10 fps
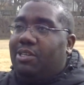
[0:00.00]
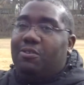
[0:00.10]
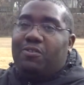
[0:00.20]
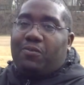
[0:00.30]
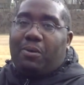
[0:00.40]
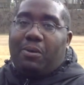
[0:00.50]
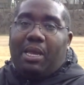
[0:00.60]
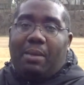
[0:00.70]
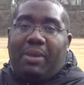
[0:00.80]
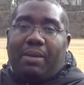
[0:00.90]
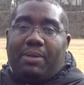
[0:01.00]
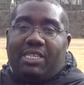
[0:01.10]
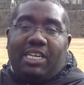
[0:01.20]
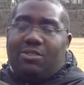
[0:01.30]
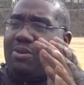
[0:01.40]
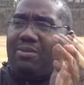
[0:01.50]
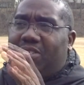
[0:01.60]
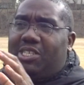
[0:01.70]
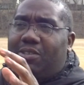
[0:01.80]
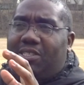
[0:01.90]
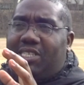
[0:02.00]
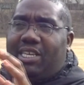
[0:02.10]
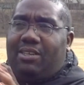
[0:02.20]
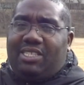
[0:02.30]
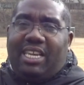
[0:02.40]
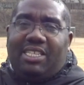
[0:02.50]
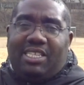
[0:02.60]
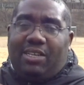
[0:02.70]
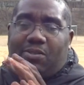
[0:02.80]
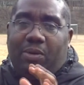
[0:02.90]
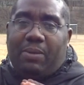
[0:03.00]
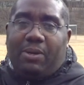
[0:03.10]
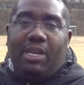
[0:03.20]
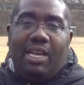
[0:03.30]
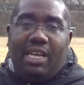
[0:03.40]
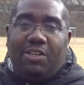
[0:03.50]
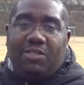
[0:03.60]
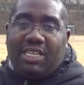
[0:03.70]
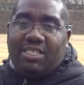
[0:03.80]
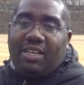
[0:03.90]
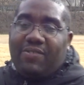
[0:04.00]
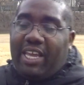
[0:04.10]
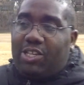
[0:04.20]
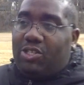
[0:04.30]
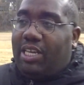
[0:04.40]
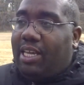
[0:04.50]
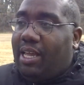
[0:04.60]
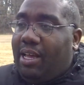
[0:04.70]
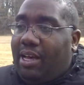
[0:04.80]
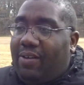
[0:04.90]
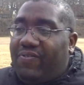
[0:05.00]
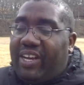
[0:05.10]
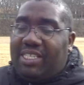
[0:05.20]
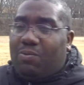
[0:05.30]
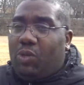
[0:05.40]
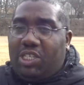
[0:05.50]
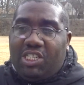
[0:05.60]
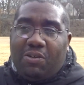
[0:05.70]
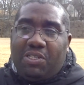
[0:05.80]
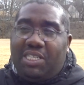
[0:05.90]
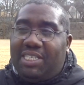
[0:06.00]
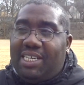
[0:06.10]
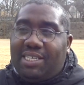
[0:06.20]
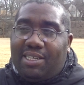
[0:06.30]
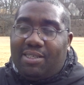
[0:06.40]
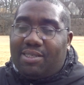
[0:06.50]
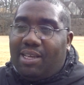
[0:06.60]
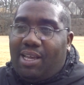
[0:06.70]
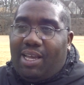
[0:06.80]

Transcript: Use for pigmentation or skin cells or whatever, use that stuff to actually uh, fight some really serious diseases.